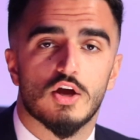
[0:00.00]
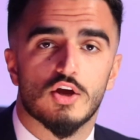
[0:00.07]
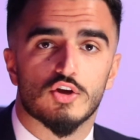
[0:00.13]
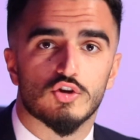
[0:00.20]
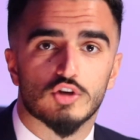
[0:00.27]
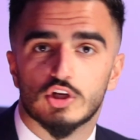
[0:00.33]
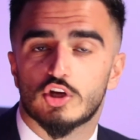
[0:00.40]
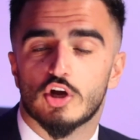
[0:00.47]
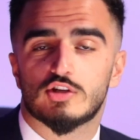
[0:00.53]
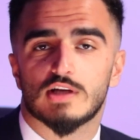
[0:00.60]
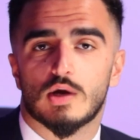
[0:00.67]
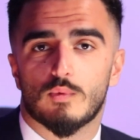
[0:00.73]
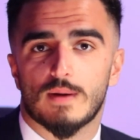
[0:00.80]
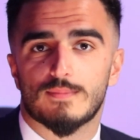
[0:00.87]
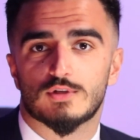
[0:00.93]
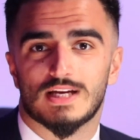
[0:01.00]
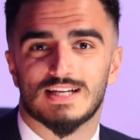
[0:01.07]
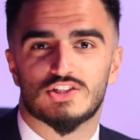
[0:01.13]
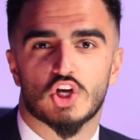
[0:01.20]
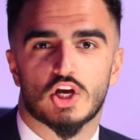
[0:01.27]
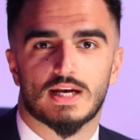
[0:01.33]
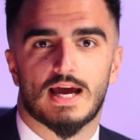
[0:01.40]
you can go to our website and
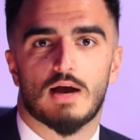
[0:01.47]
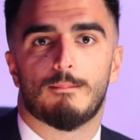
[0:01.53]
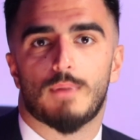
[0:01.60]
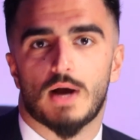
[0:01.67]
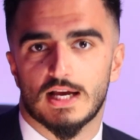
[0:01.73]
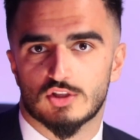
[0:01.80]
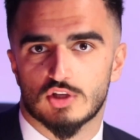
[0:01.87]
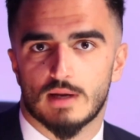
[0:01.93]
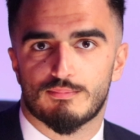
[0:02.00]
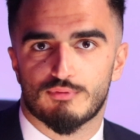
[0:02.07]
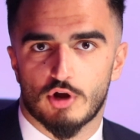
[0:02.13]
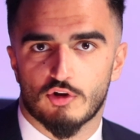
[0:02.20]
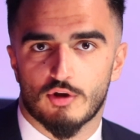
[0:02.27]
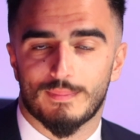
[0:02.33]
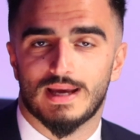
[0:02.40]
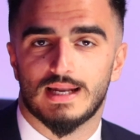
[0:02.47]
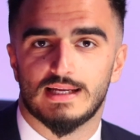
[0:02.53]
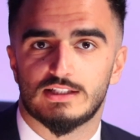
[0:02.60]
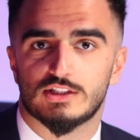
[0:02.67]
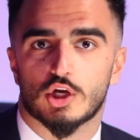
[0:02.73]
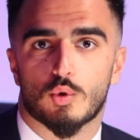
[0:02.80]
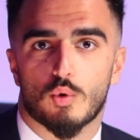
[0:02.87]
check out our buy-side program,
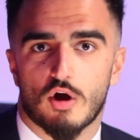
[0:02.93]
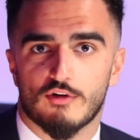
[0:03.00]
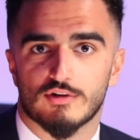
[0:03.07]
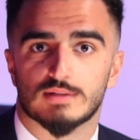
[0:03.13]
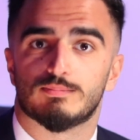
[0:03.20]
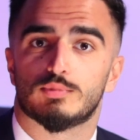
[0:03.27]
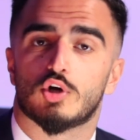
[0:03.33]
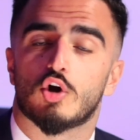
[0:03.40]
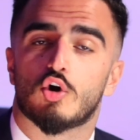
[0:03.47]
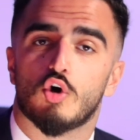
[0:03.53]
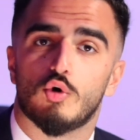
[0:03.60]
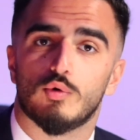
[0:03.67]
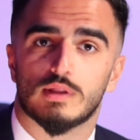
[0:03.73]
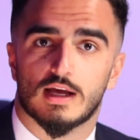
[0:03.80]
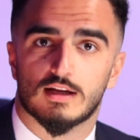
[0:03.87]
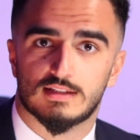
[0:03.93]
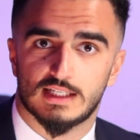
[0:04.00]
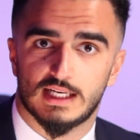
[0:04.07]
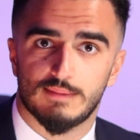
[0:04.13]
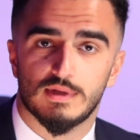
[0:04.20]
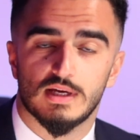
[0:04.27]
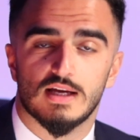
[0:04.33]
Elite Acquirers, and book a call with our
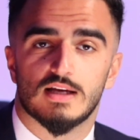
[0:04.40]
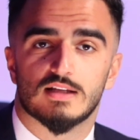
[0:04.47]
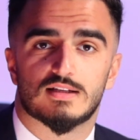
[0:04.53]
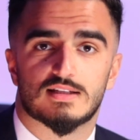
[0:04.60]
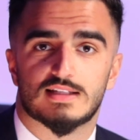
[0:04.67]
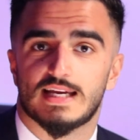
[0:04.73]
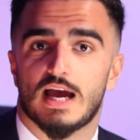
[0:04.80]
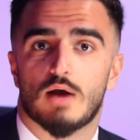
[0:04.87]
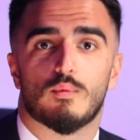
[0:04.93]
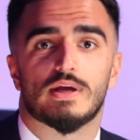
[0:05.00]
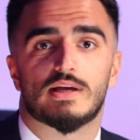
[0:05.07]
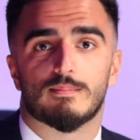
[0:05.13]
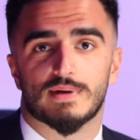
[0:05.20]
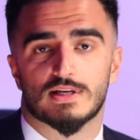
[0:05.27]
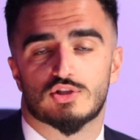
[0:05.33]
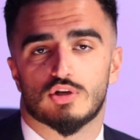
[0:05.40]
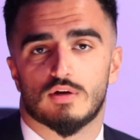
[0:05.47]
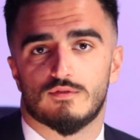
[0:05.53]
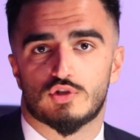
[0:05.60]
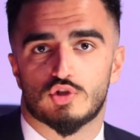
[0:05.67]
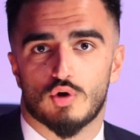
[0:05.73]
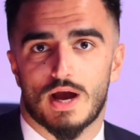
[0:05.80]
team to see how we can best
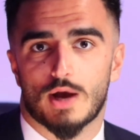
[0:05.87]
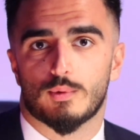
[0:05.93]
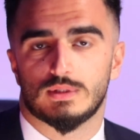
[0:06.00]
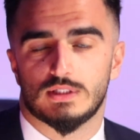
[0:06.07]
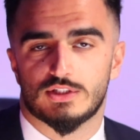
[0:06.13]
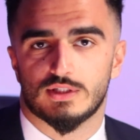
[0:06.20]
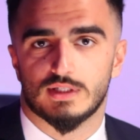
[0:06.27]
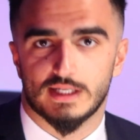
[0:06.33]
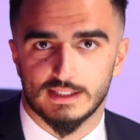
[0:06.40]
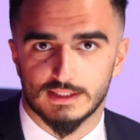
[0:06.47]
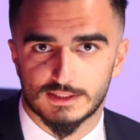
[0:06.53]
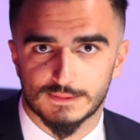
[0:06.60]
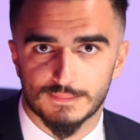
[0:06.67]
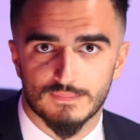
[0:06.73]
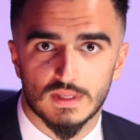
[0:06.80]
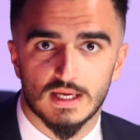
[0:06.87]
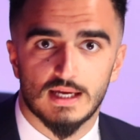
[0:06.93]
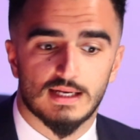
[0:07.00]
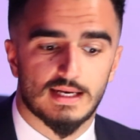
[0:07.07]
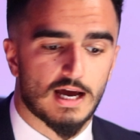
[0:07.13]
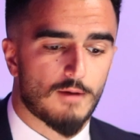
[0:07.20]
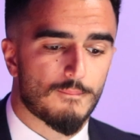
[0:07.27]
service your acquisition needs.
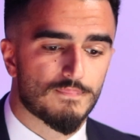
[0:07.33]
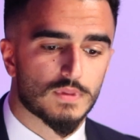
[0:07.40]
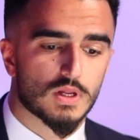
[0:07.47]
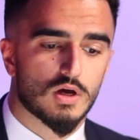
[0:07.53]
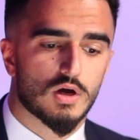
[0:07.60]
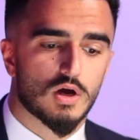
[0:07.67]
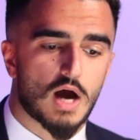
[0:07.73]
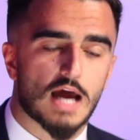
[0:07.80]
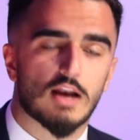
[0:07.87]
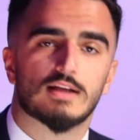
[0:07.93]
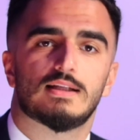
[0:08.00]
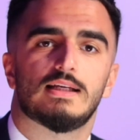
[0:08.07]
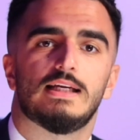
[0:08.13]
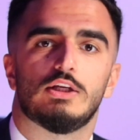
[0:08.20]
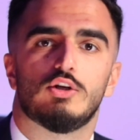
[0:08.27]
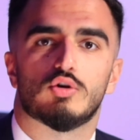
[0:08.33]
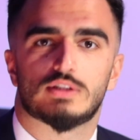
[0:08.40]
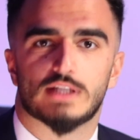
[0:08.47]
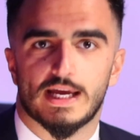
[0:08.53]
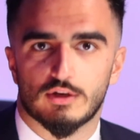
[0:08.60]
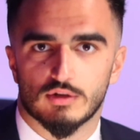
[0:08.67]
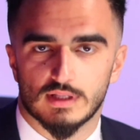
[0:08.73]
Now, I'd like to hear your
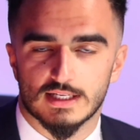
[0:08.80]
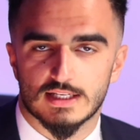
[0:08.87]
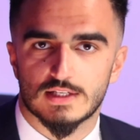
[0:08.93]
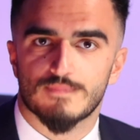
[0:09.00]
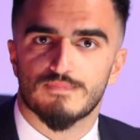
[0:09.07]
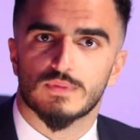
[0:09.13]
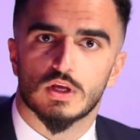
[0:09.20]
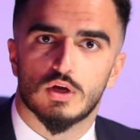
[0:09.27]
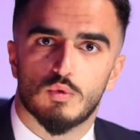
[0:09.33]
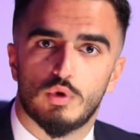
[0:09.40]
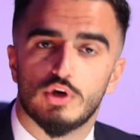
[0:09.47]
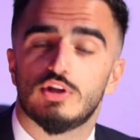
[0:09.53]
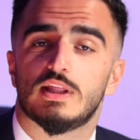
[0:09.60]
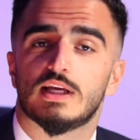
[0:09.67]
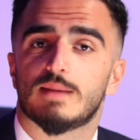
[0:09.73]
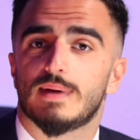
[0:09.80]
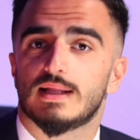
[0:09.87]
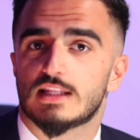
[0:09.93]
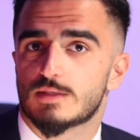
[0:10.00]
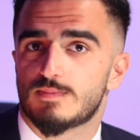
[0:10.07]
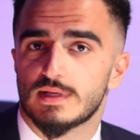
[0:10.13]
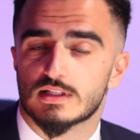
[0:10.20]
take on this. What do you think about
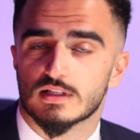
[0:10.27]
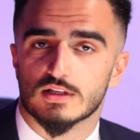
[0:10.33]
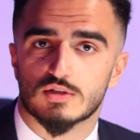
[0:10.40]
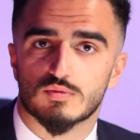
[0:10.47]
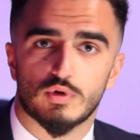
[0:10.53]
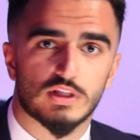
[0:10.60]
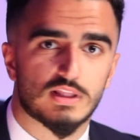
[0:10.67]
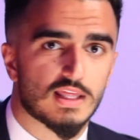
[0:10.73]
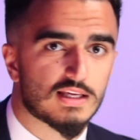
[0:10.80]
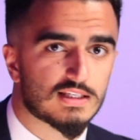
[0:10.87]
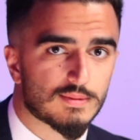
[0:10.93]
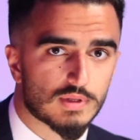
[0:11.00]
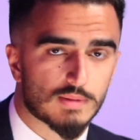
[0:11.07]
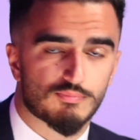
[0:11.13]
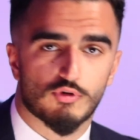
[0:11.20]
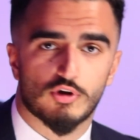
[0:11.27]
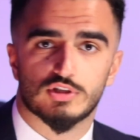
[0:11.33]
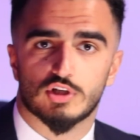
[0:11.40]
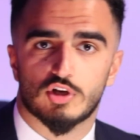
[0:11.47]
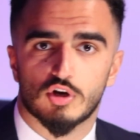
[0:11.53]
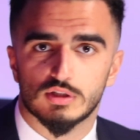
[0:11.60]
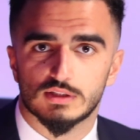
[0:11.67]
this business? What do you think some of the pros
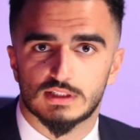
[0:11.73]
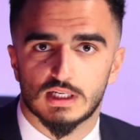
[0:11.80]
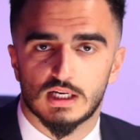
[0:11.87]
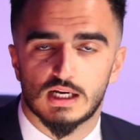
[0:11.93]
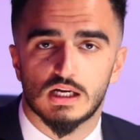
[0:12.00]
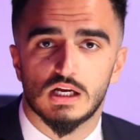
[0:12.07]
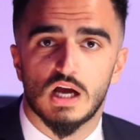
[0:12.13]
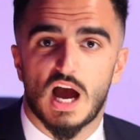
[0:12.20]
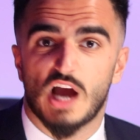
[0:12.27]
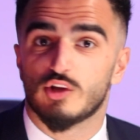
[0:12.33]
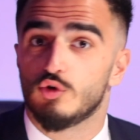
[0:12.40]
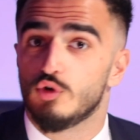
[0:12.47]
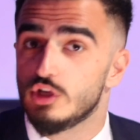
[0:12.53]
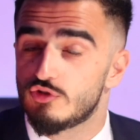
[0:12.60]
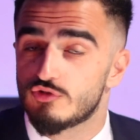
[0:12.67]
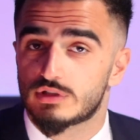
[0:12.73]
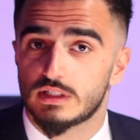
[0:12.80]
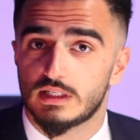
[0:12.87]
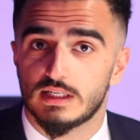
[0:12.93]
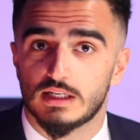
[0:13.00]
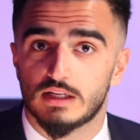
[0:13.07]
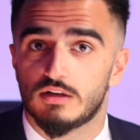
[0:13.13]
and cons are? Are you interested
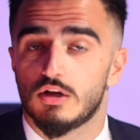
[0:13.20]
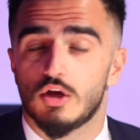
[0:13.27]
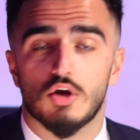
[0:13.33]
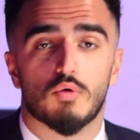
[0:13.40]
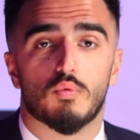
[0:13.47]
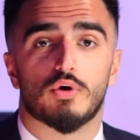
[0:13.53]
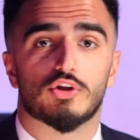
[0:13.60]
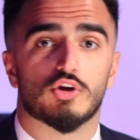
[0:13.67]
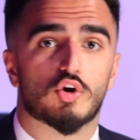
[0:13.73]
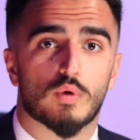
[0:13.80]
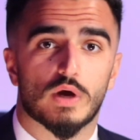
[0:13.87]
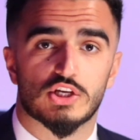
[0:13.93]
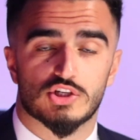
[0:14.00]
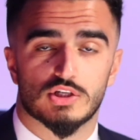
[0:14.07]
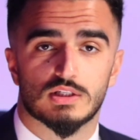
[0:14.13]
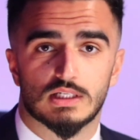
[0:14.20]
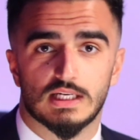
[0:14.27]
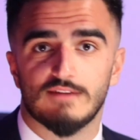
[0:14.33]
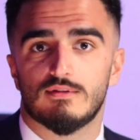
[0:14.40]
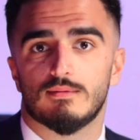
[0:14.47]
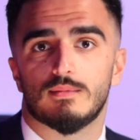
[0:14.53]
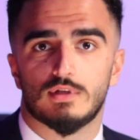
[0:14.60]
in it? What are your questions?
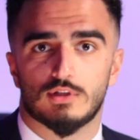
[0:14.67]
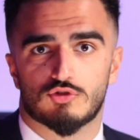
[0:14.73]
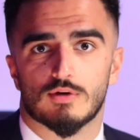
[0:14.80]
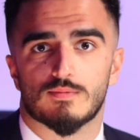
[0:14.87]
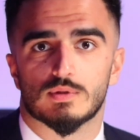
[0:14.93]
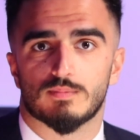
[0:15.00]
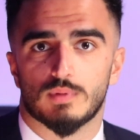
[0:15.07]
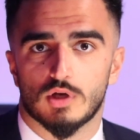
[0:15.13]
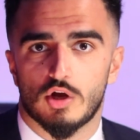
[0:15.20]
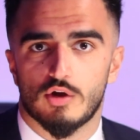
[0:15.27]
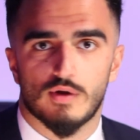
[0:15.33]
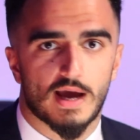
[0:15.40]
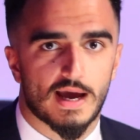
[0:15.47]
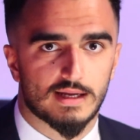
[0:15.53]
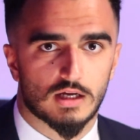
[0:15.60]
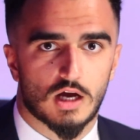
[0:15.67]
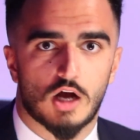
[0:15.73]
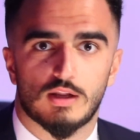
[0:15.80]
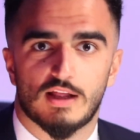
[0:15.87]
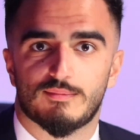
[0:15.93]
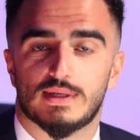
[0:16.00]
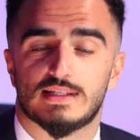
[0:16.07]
Leave them in the description below and I'll
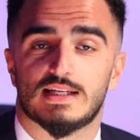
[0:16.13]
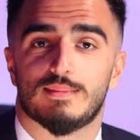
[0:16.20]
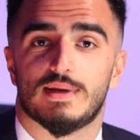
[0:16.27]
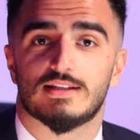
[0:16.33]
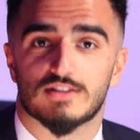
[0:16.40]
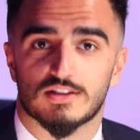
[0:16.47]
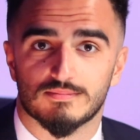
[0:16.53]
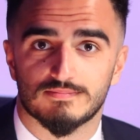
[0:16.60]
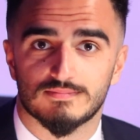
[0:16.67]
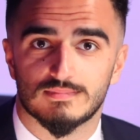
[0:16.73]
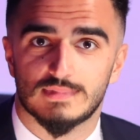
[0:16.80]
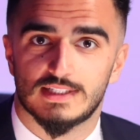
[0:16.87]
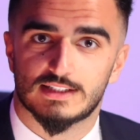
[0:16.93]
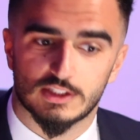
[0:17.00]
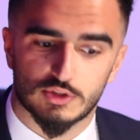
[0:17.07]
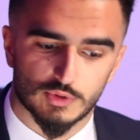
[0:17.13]
have my team answer them. Let's get to